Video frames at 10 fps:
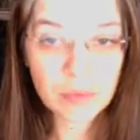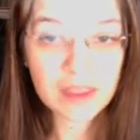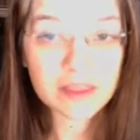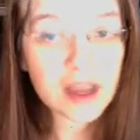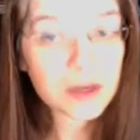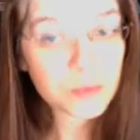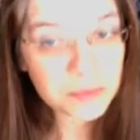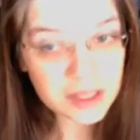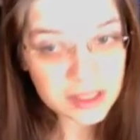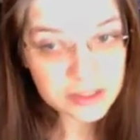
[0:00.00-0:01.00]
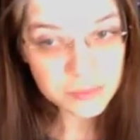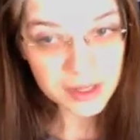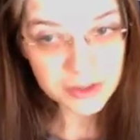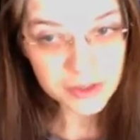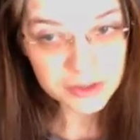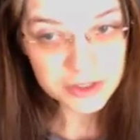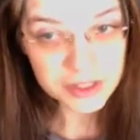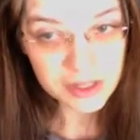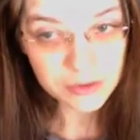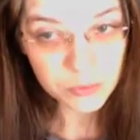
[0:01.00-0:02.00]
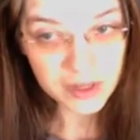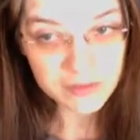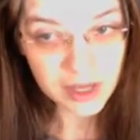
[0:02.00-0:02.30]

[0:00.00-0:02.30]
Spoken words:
then we begin to better understand the way of